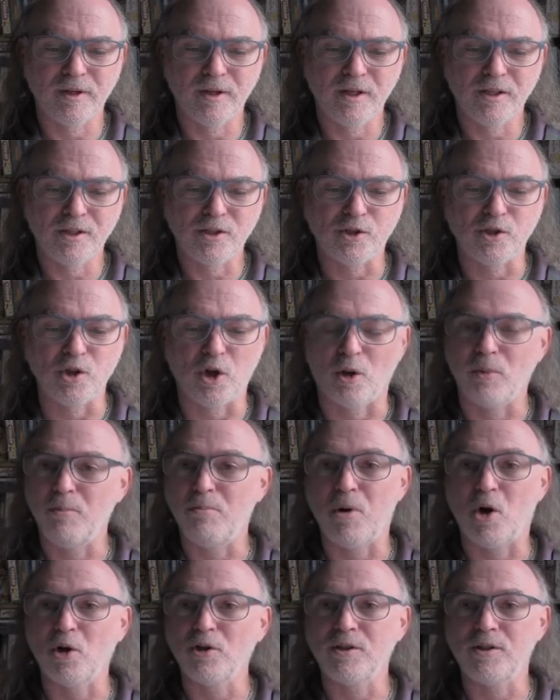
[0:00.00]
It's not
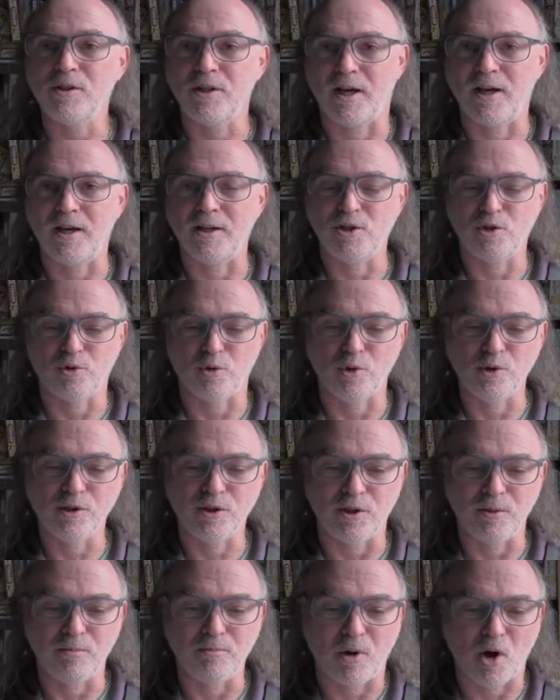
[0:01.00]
modern day
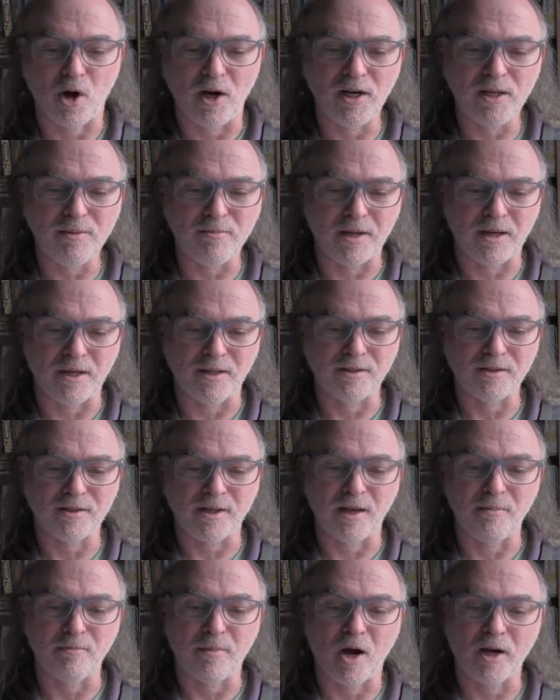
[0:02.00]
Jerusalem by any means,
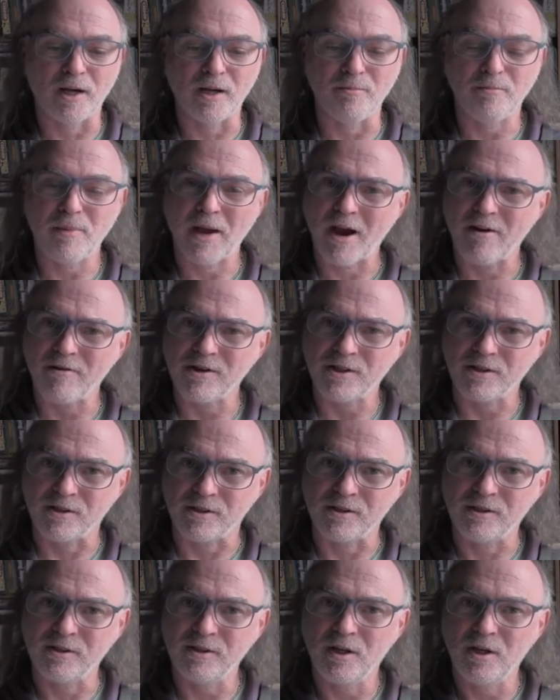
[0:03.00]
and by
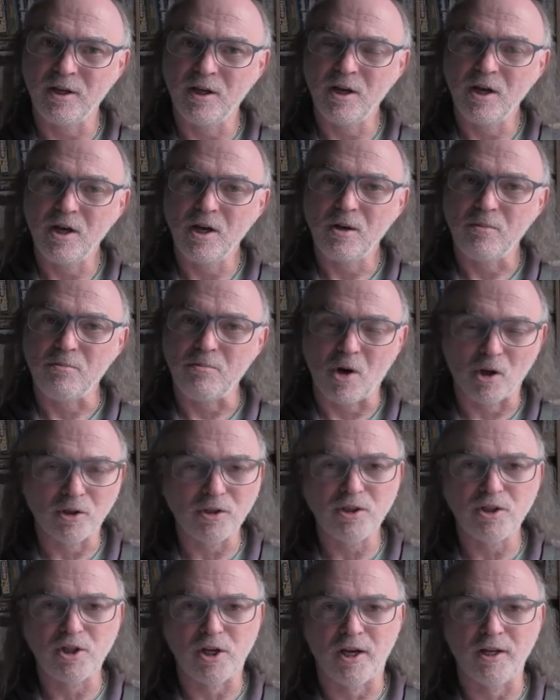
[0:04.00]
comparison,
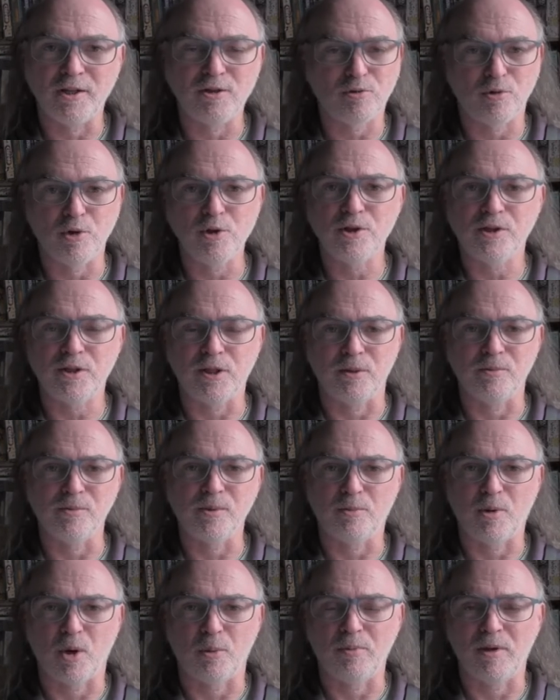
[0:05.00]
modern day
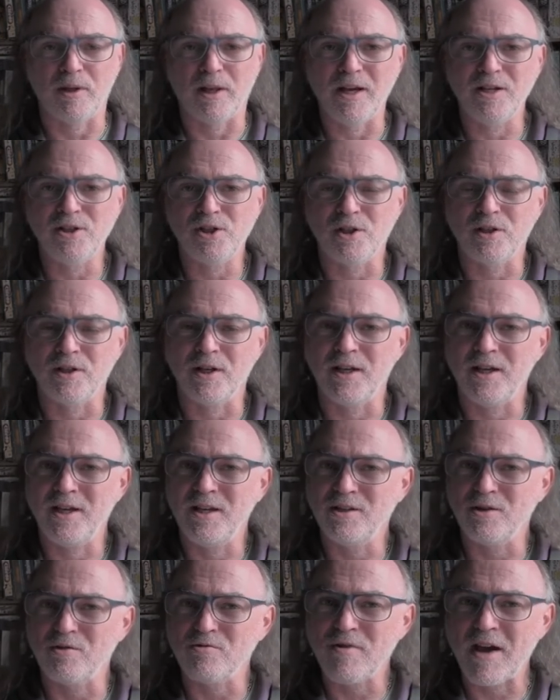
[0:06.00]
Jerusalem's population
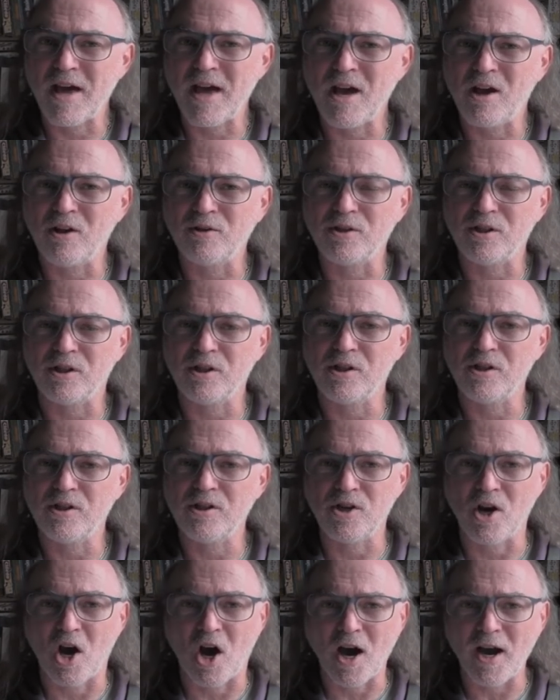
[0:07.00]
is around
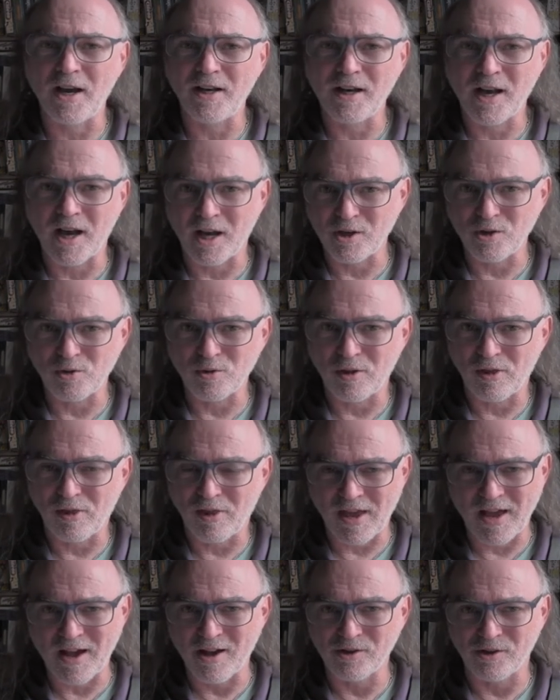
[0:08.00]

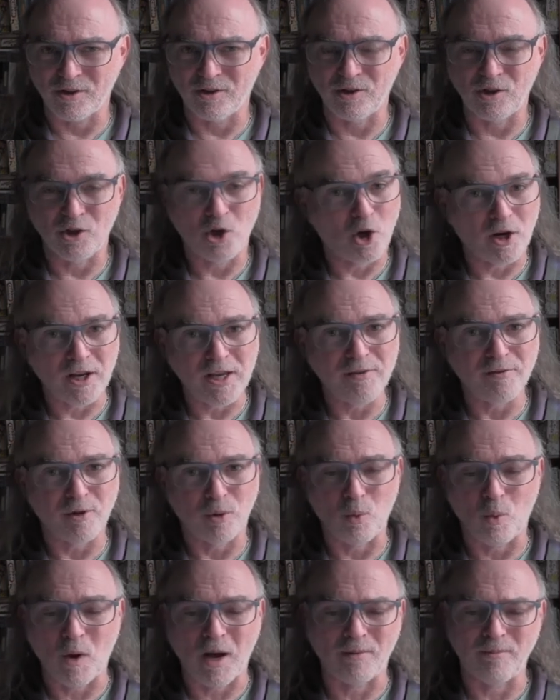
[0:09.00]
900,000, not
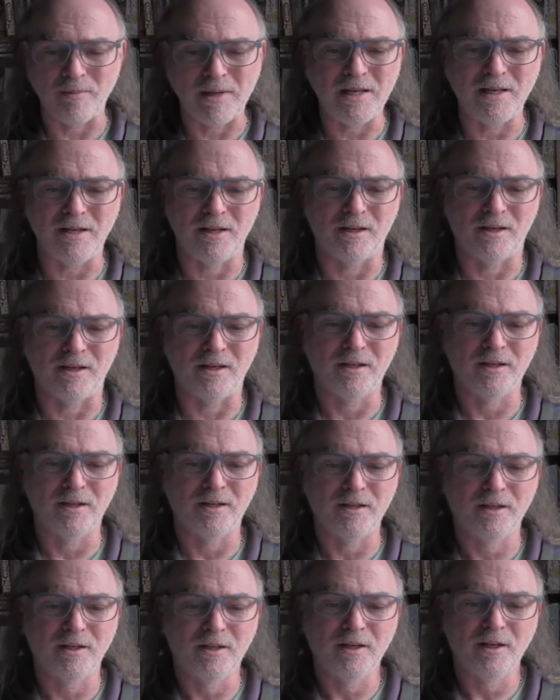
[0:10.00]
even 1 million.
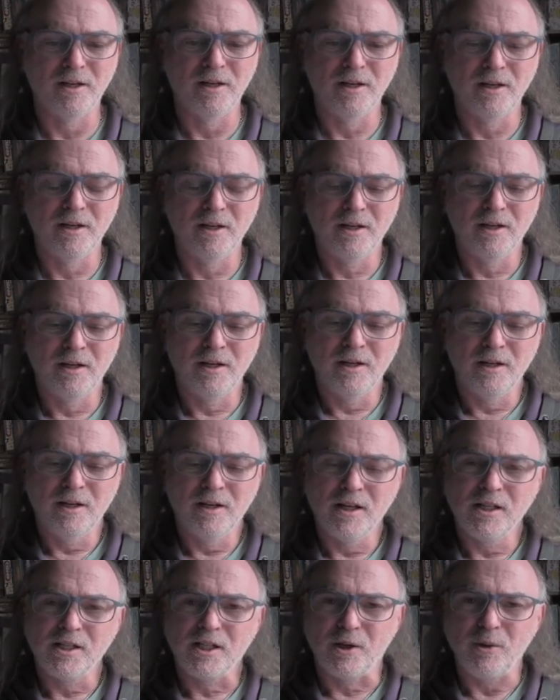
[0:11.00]

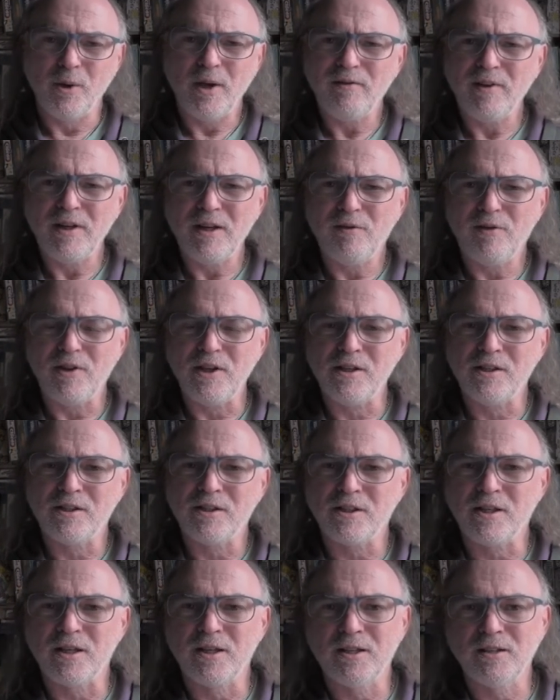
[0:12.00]
So even if
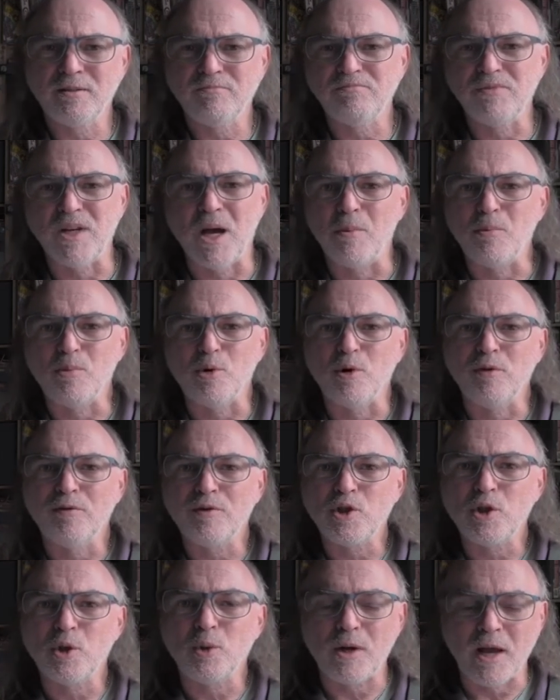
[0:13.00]
this number
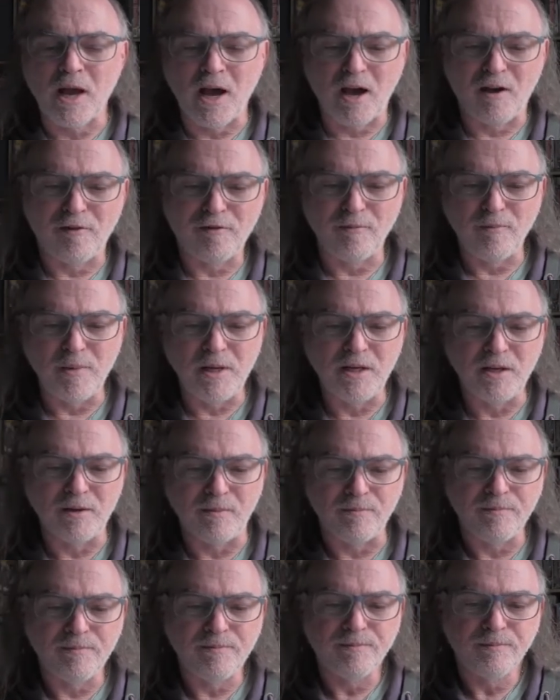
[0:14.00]
of 2.5
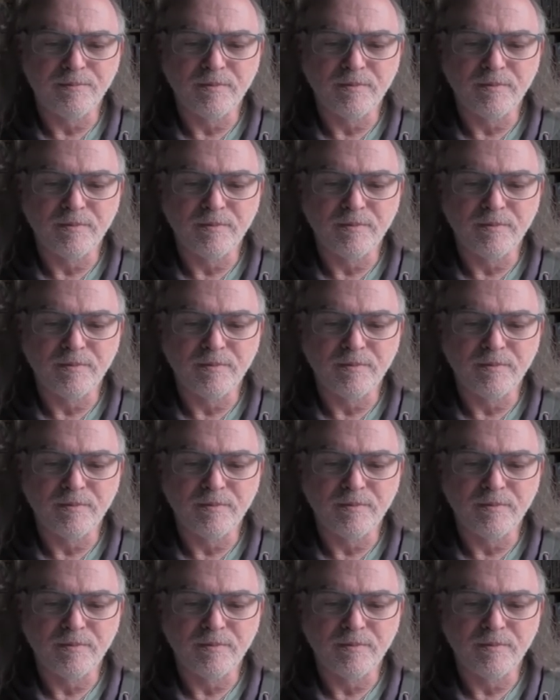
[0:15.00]
million